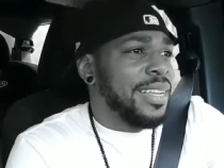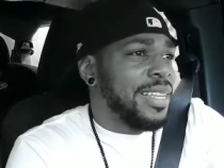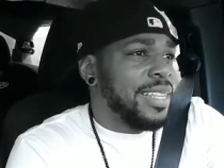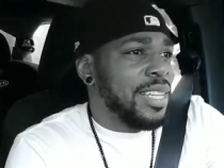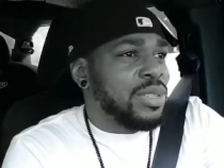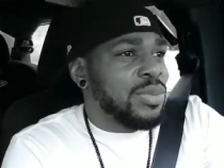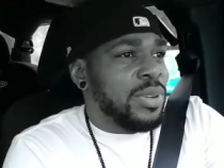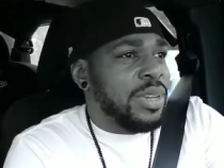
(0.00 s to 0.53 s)

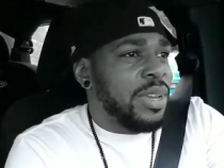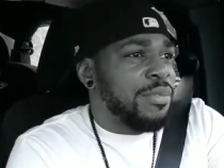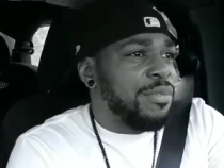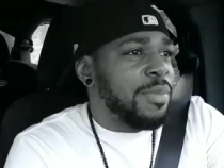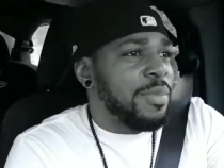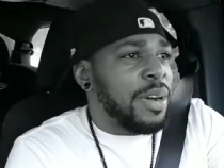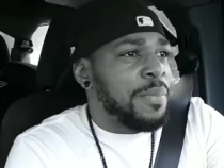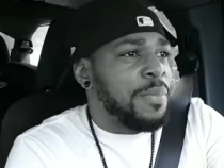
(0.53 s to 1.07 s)
This one here
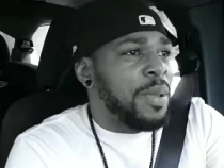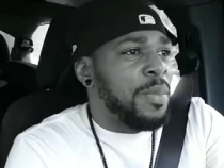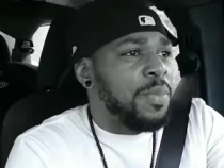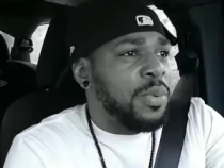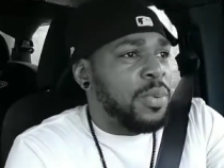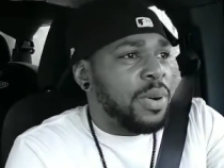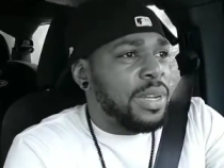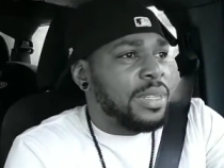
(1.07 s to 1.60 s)
for my
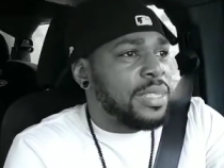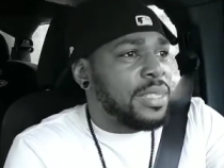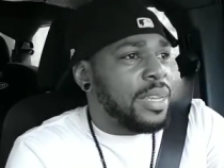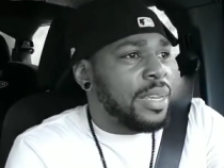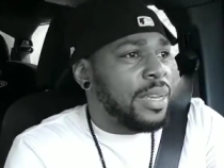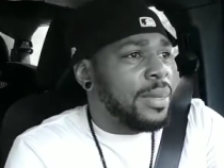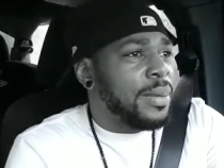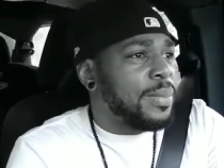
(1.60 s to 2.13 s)
people 1
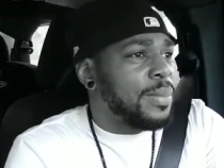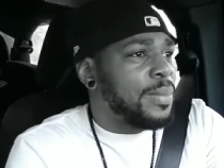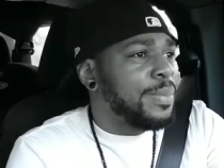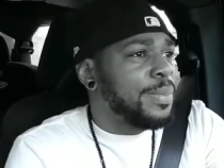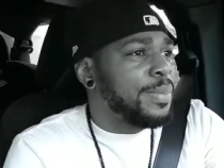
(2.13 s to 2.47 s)
time,